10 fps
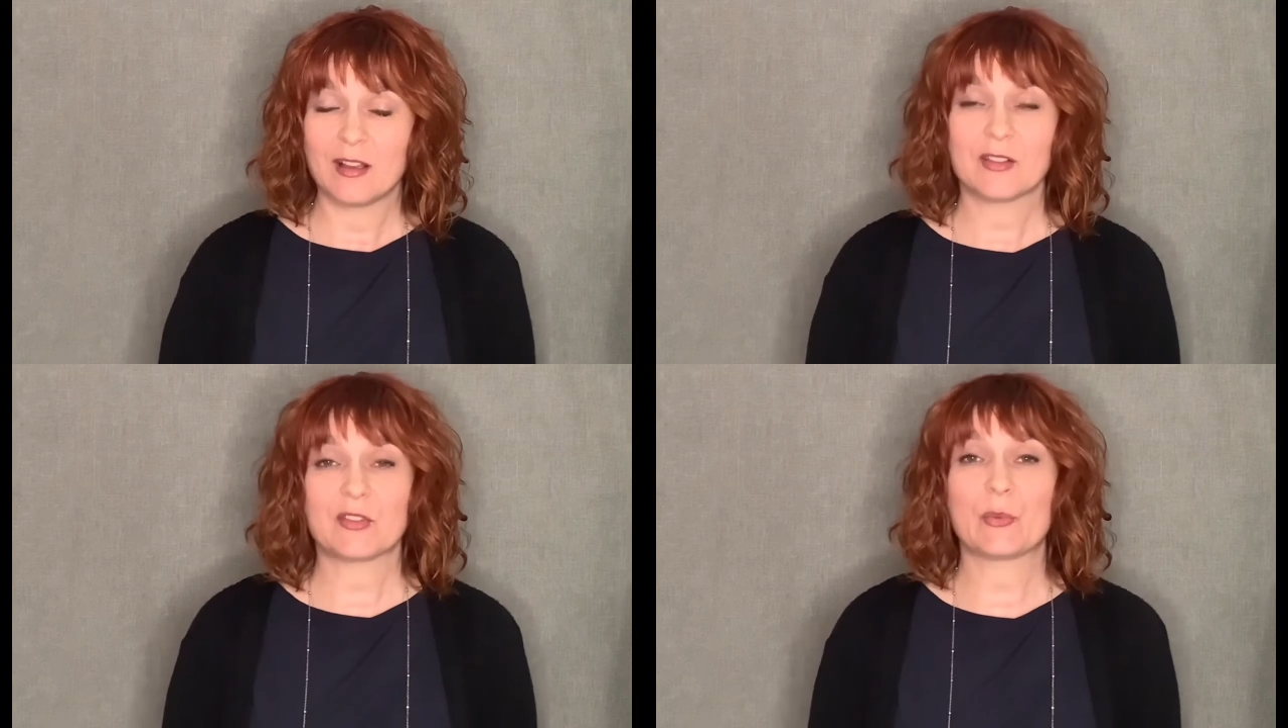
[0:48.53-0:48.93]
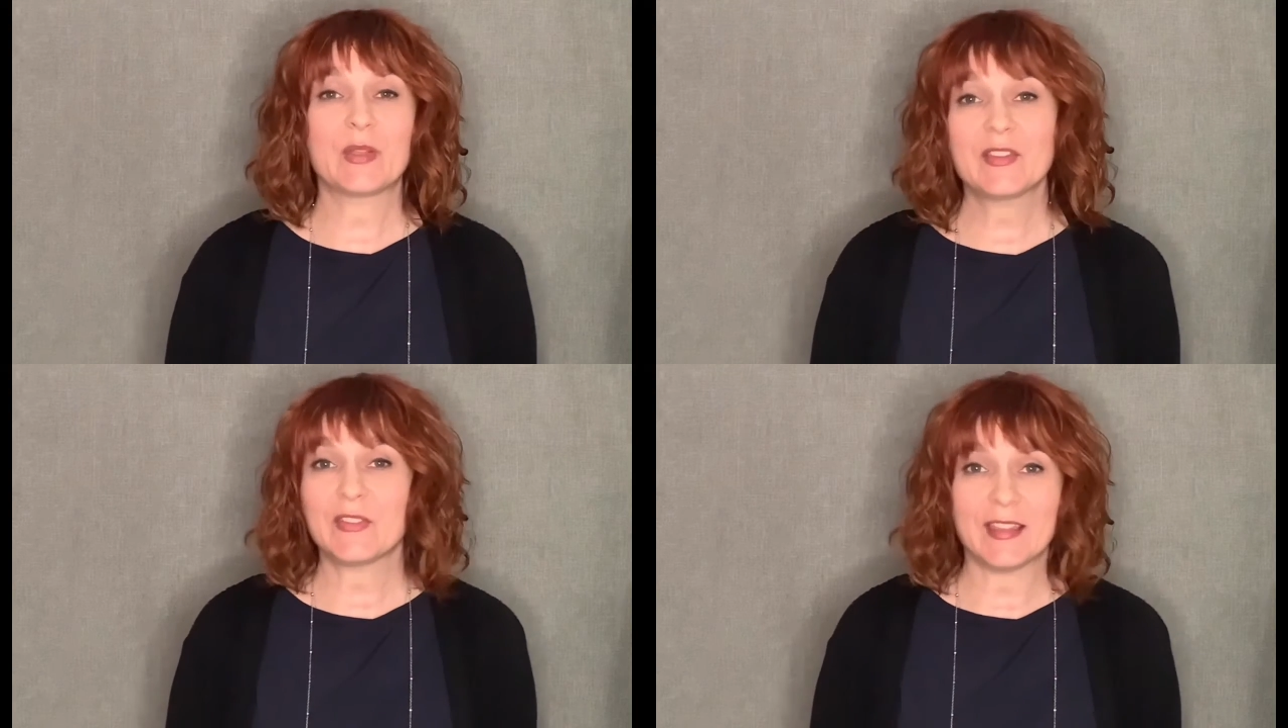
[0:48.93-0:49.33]
So we
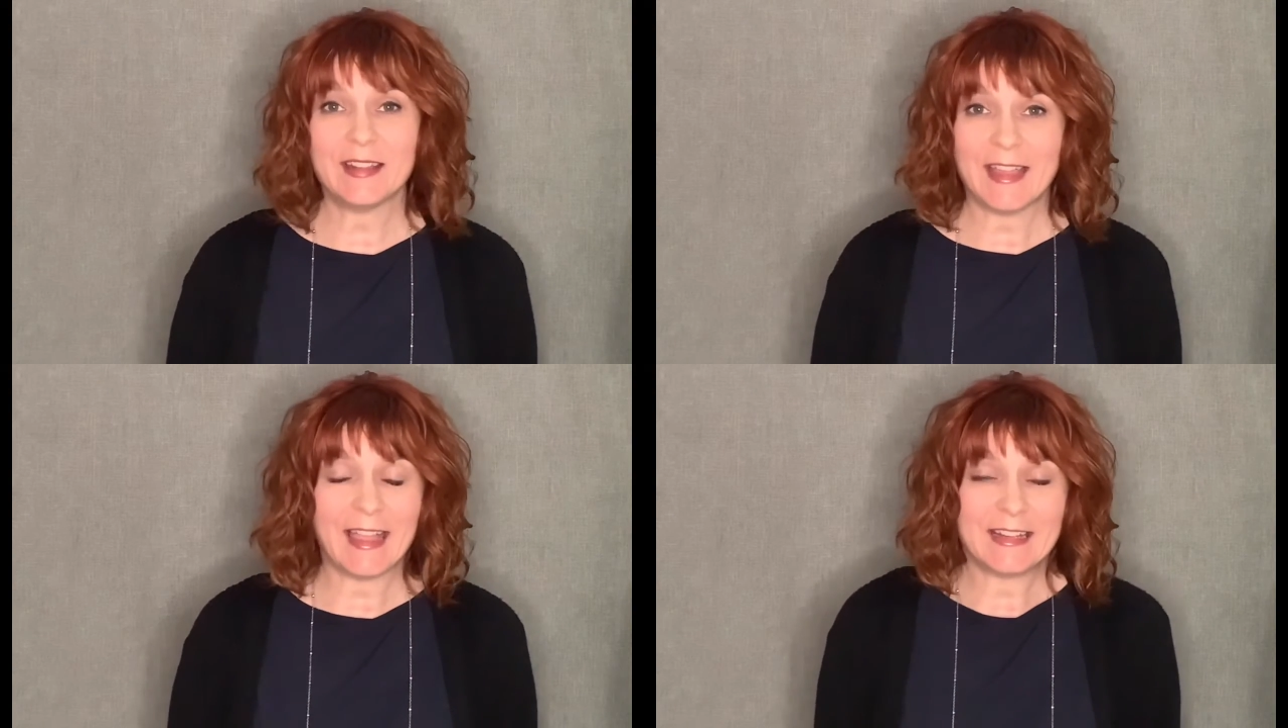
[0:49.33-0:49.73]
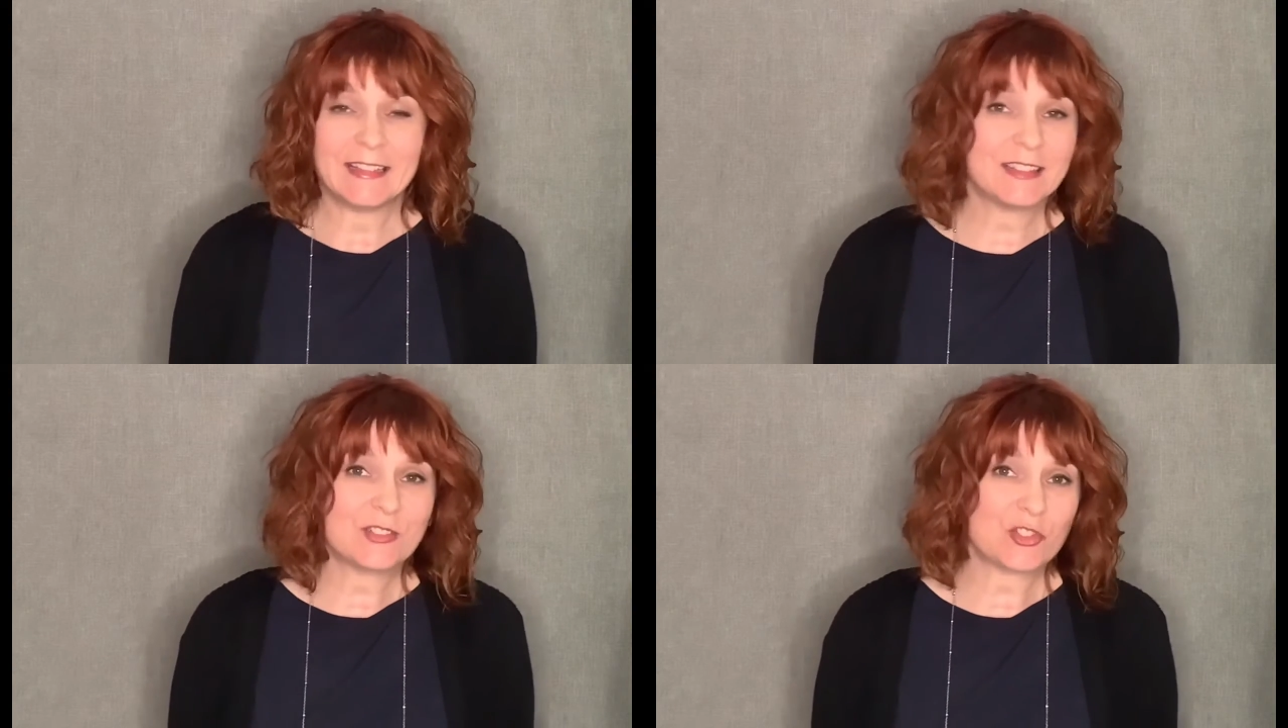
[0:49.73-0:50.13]
sit and eat
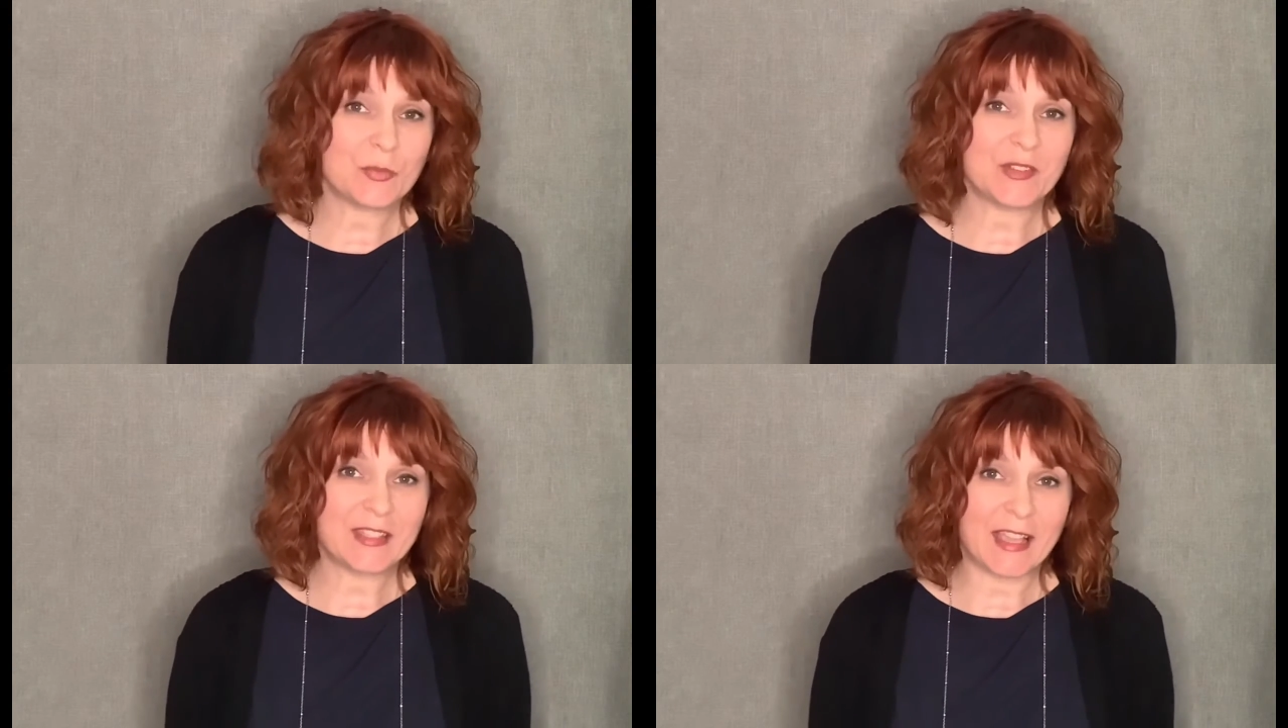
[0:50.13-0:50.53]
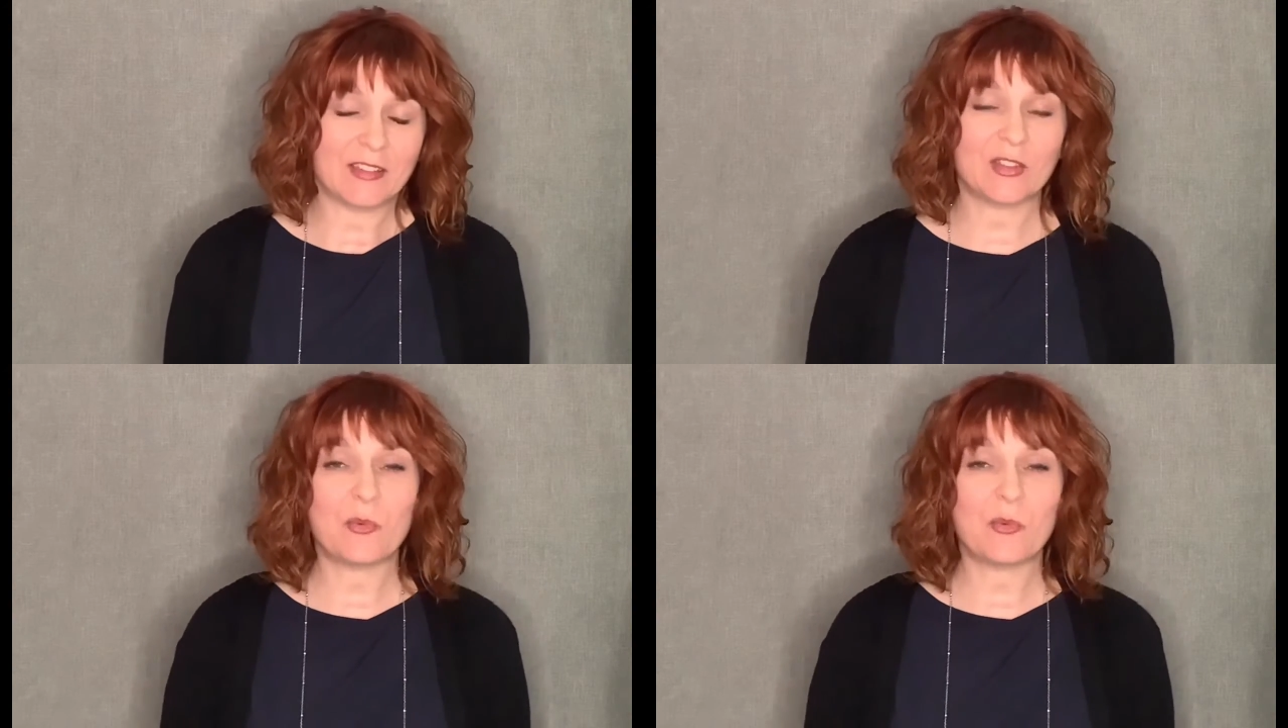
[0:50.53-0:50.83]
this chips and queso